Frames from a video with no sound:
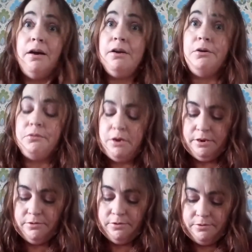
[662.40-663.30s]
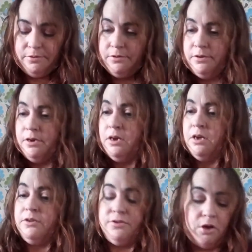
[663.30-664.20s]
I know, right?
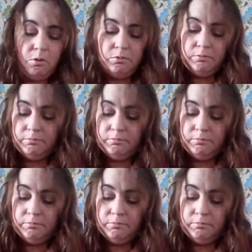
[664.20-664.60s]
So,